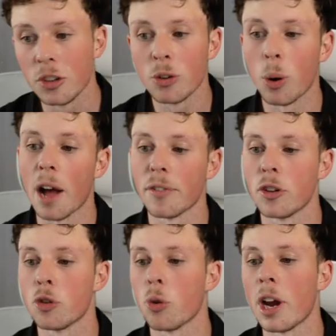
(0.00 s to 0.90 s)
still have to
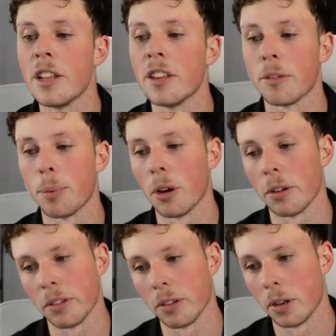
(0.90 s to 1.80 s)
train this
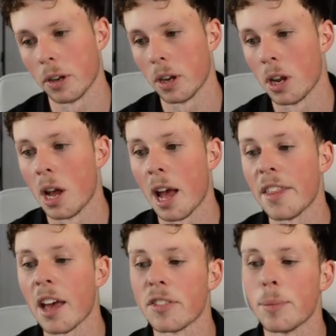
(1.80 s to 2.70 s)
person, and they
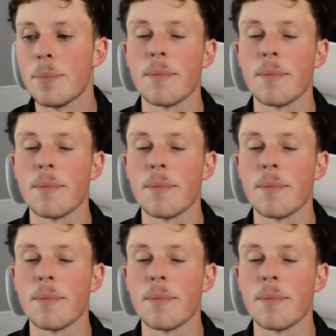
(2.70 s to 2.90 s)
have to be